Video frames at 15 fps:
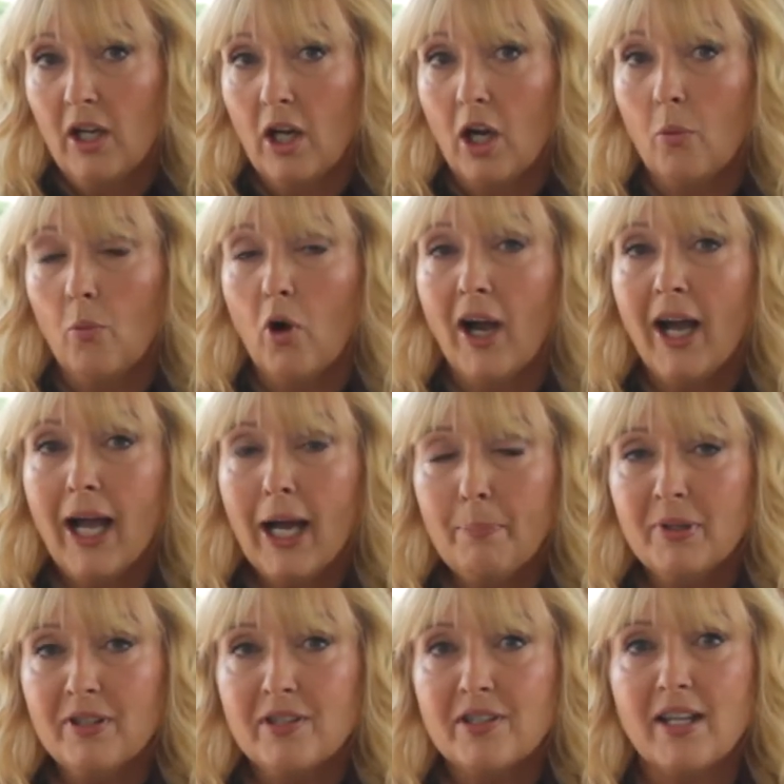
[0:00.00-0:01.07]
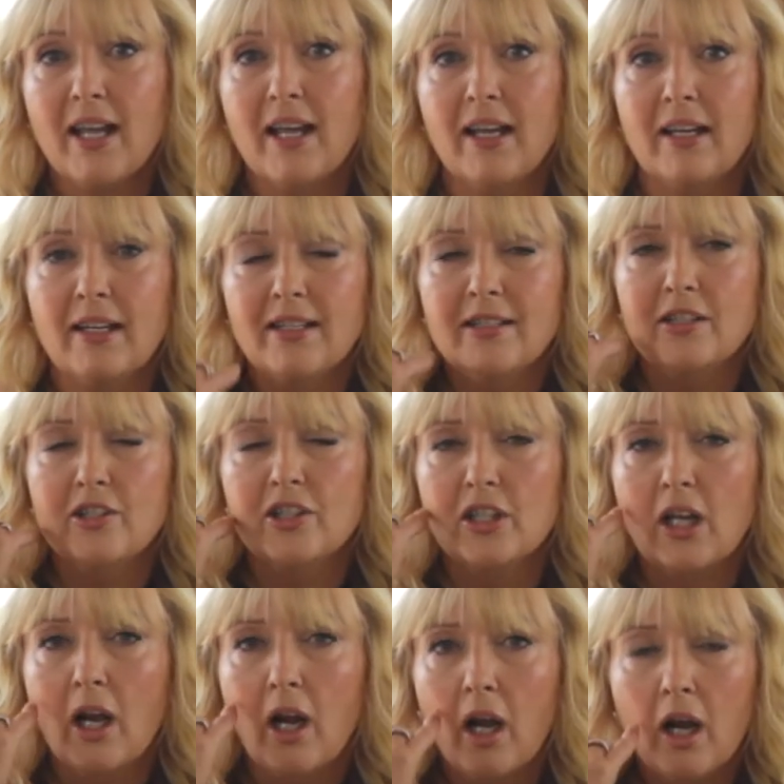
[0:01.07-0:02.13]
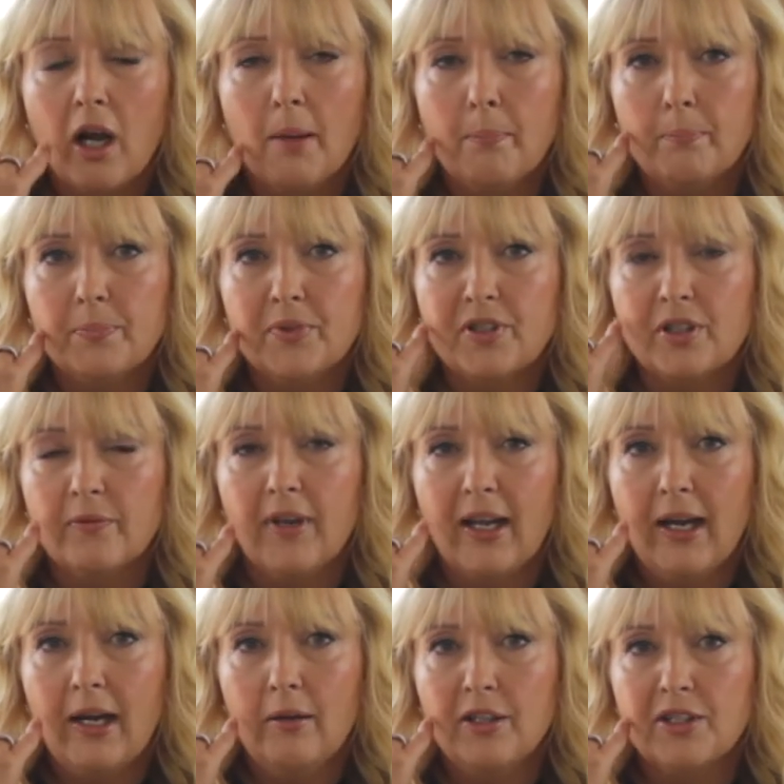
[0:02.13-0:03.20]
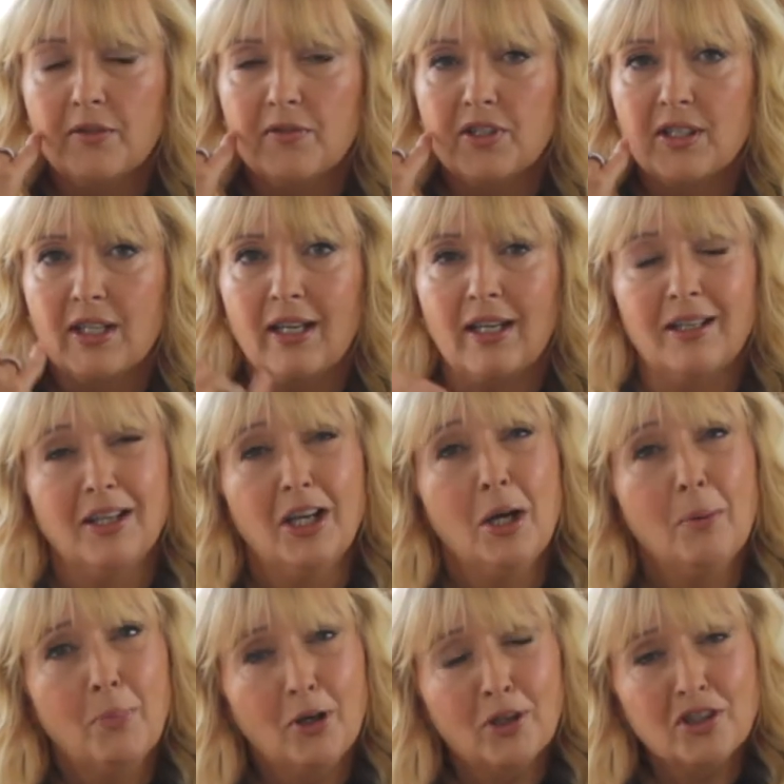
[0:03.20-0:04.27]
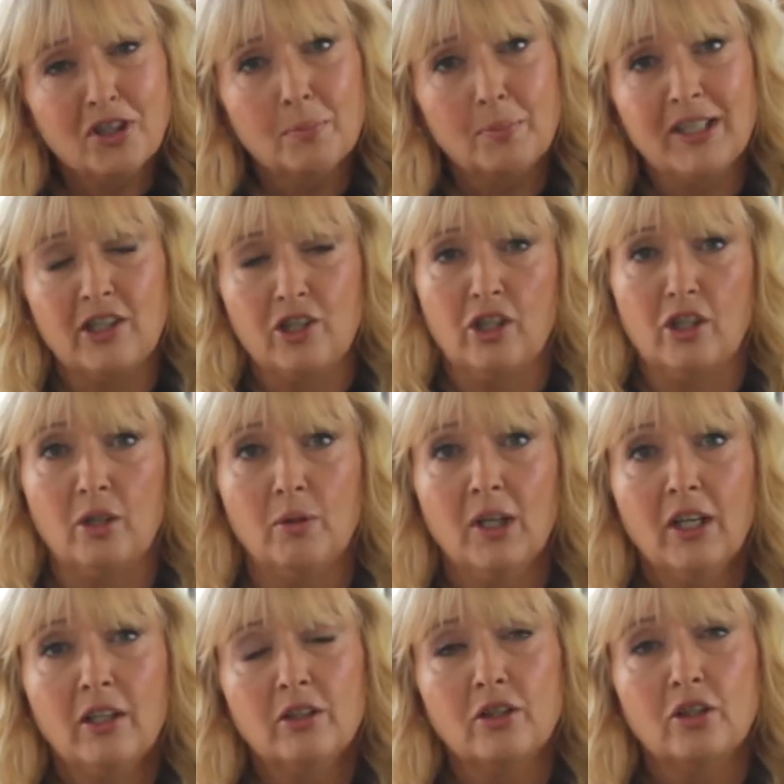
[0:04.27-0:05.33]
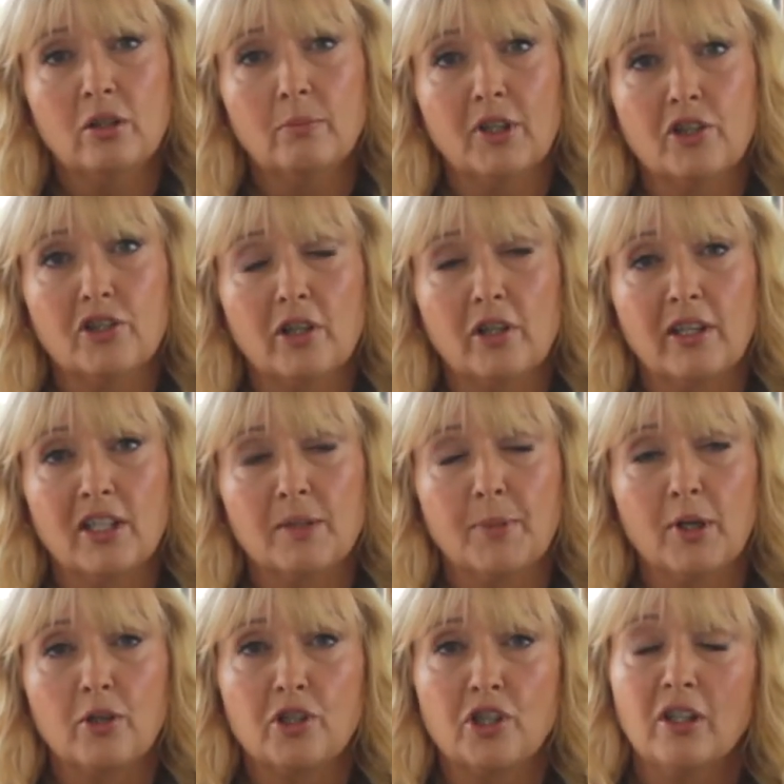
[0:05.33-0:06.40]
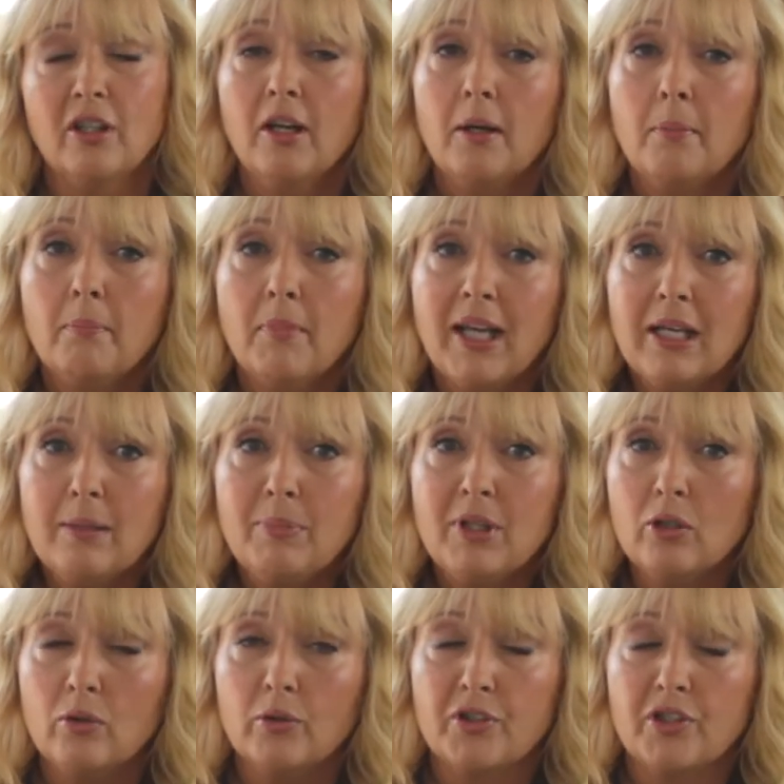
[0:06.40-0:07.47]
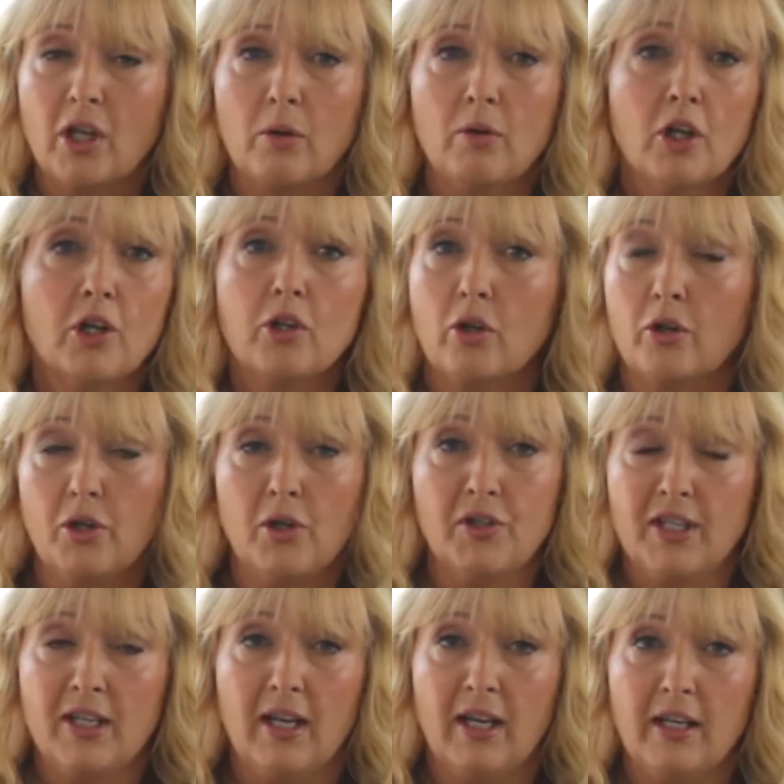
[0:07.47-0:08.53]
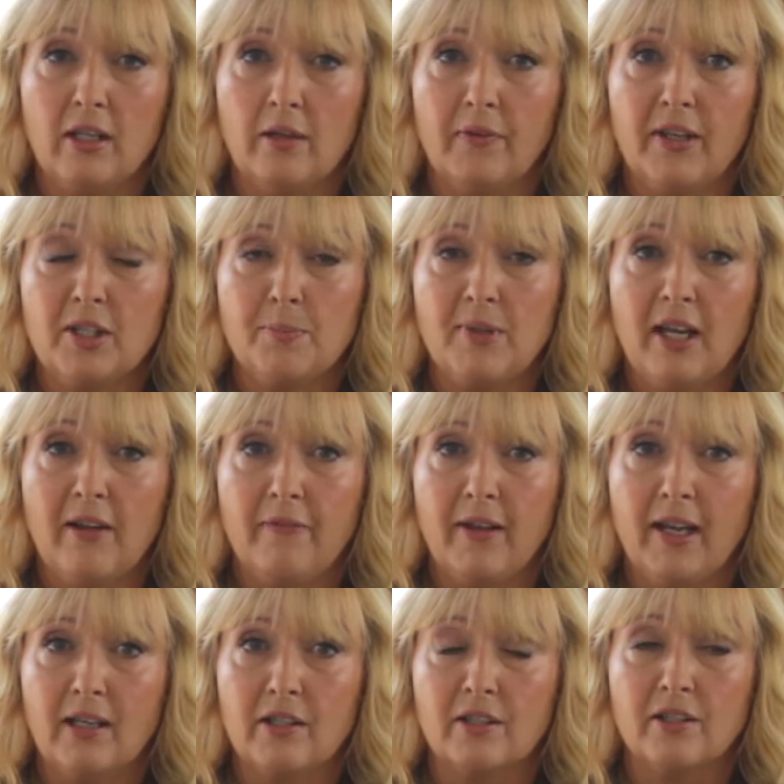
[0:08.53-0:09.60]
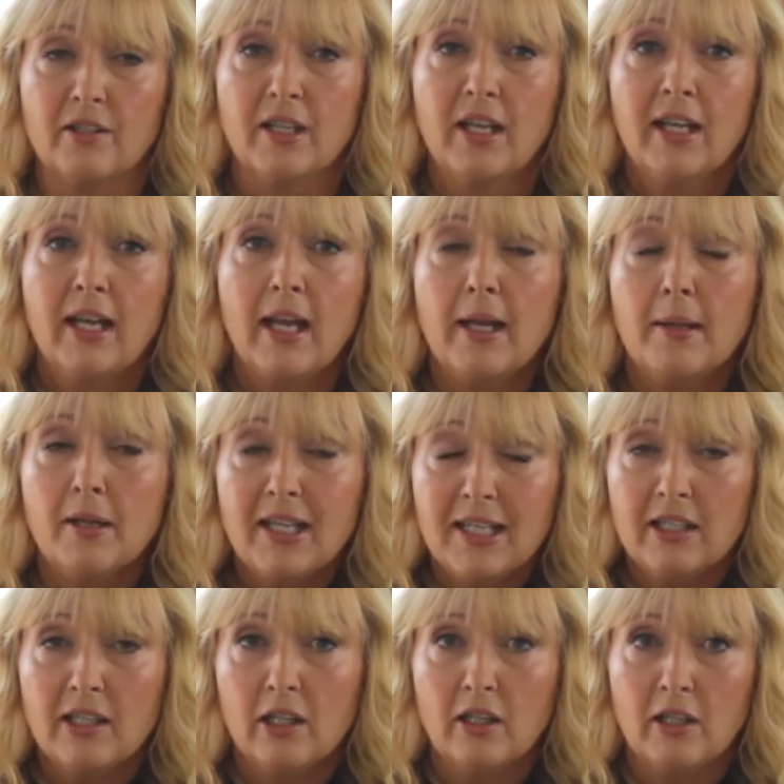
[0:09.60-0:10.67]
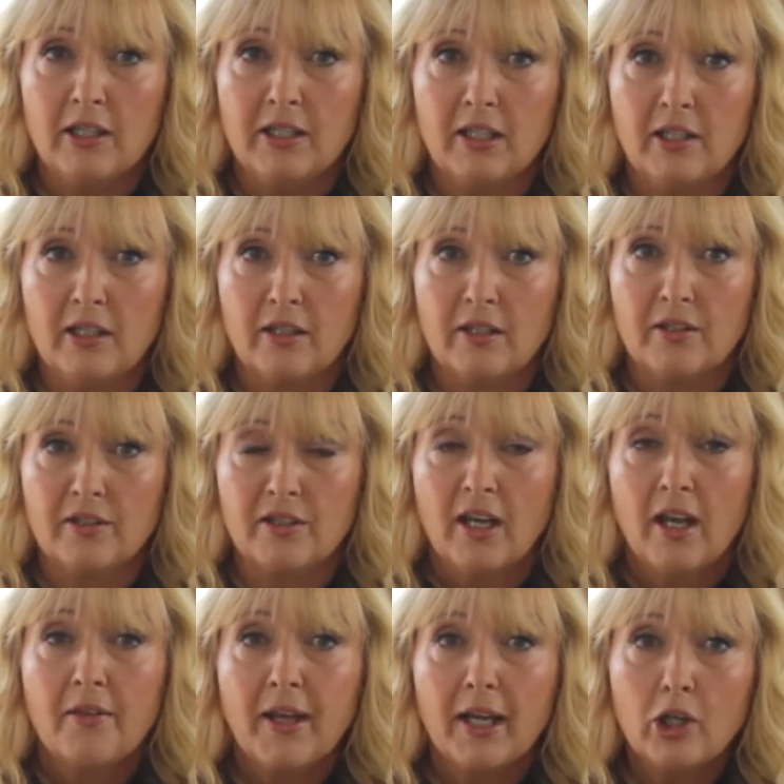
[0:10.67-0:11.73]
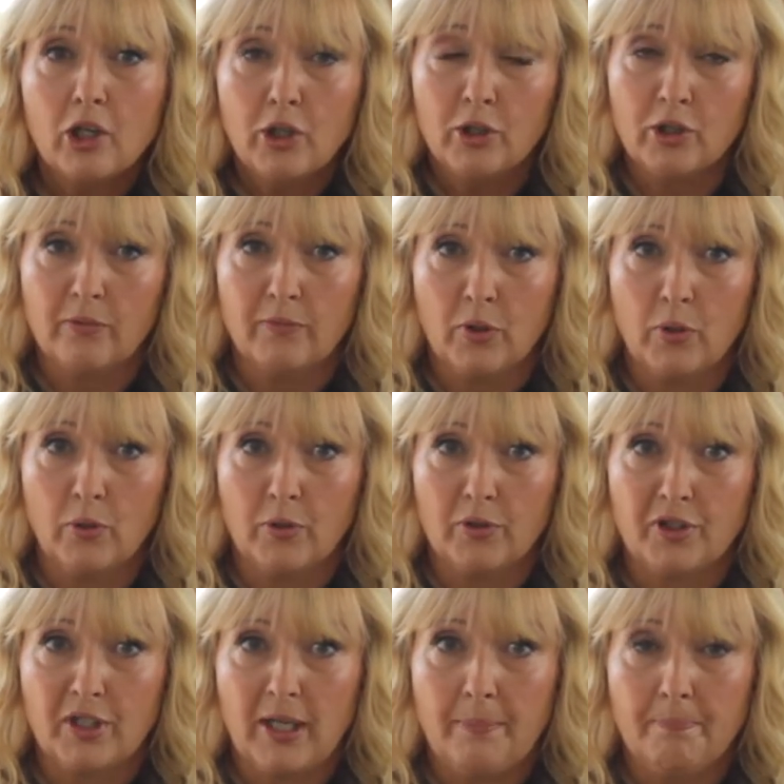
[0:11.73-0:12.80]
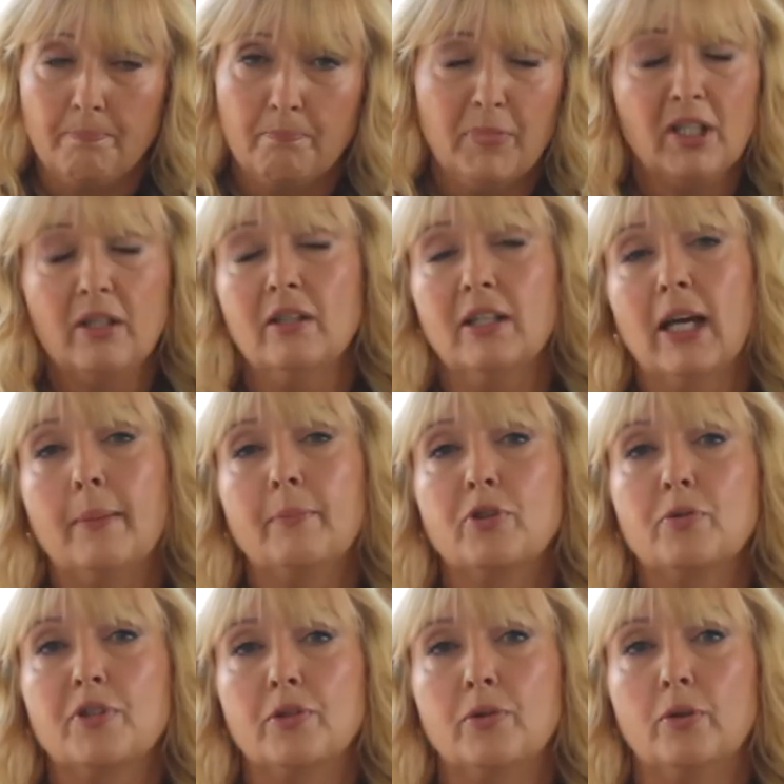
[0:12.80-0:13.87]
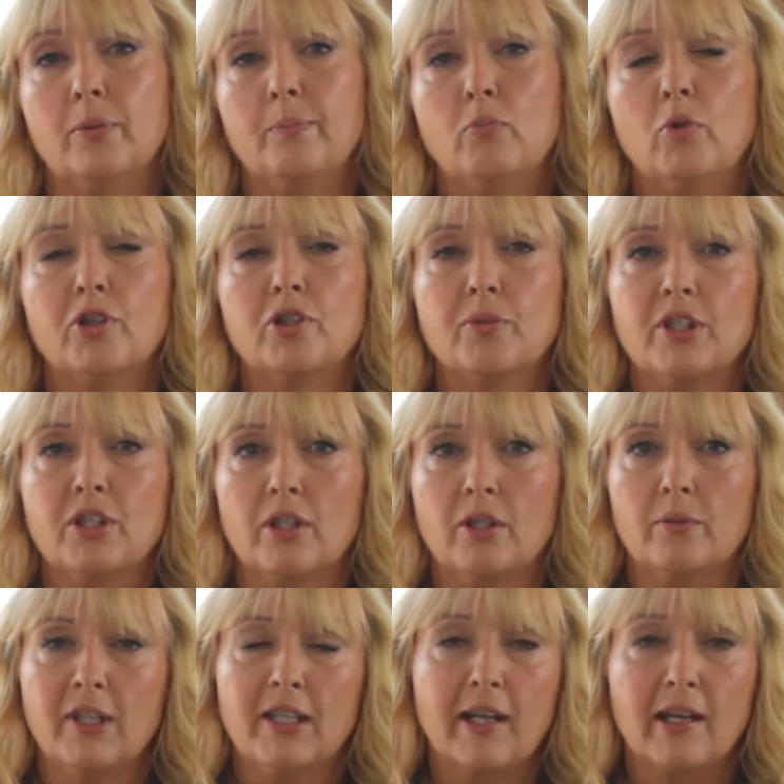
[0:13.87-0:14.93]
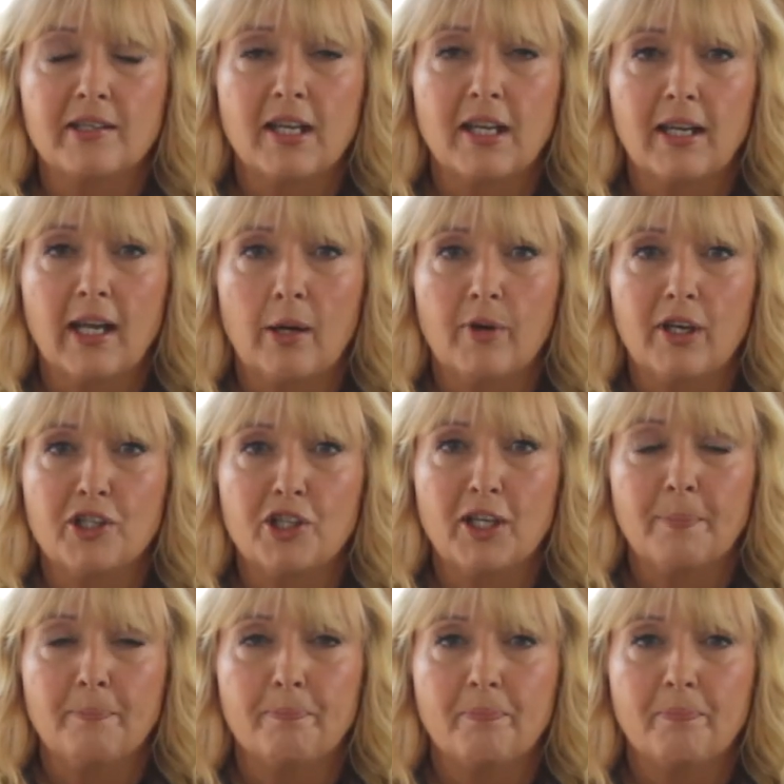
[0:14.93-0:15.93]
And what happens then is it's just clumps of areas of skin, possibly due to too much sun exposure, maybe also not using high enough SPF factors in earlier years, that could have caused it. But it can happen to us all. What do we do in our skincare regime?